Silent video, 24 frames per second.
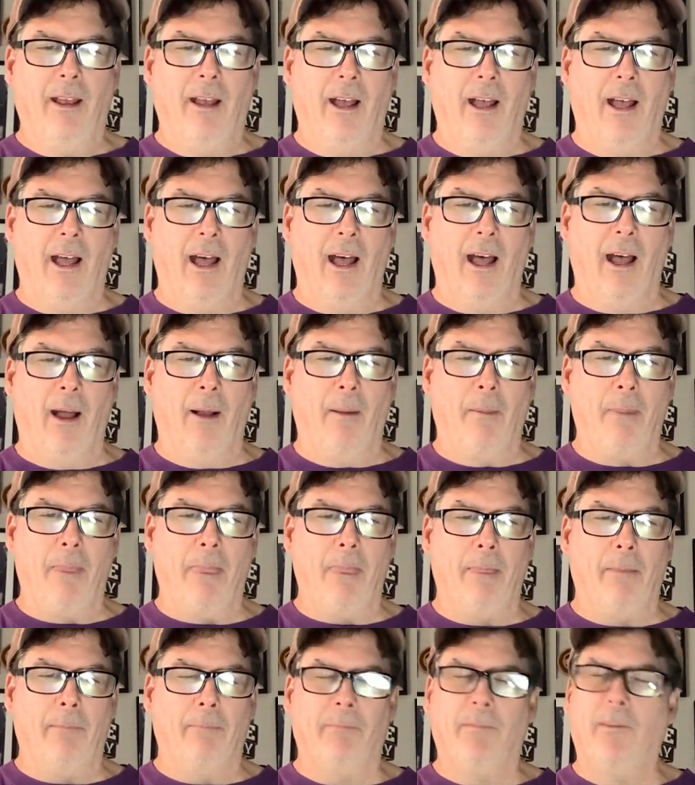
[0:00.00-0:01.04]

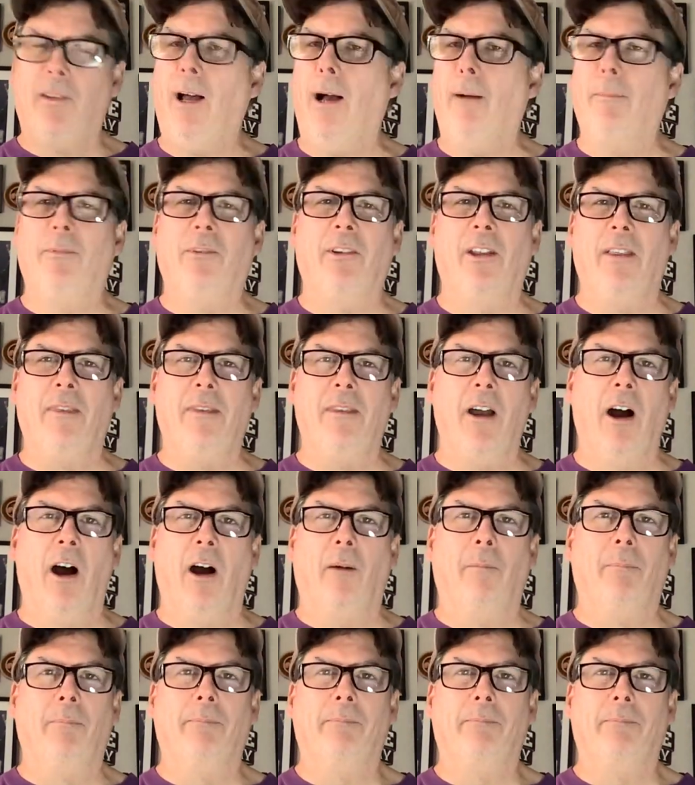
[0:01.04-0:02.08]
Cop said
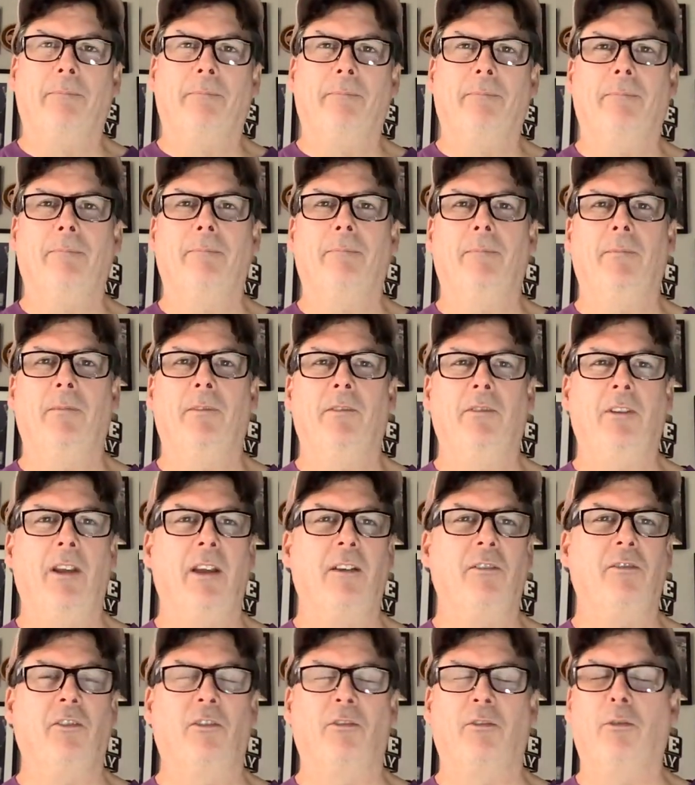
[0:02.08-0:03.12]
no.
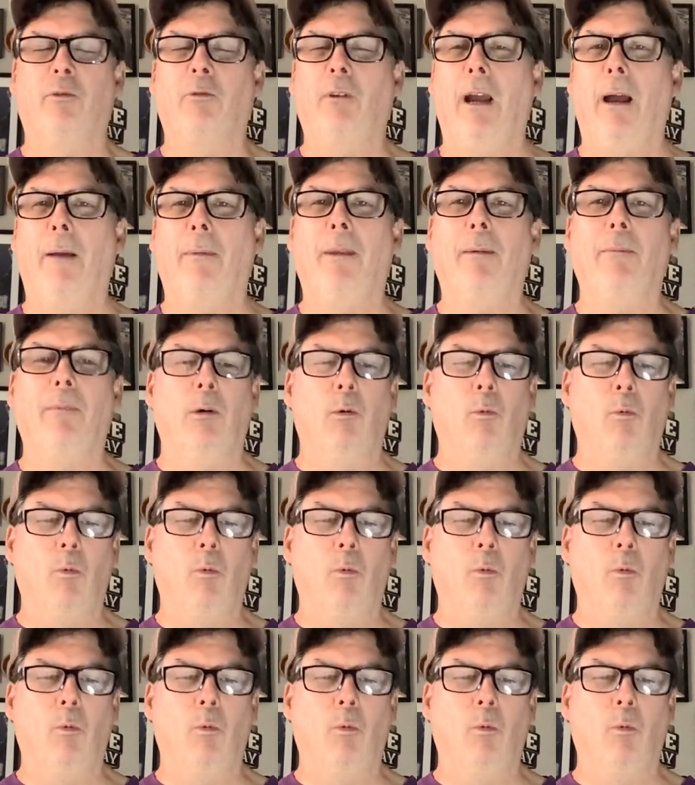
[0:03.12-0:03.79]
They just grabbed him and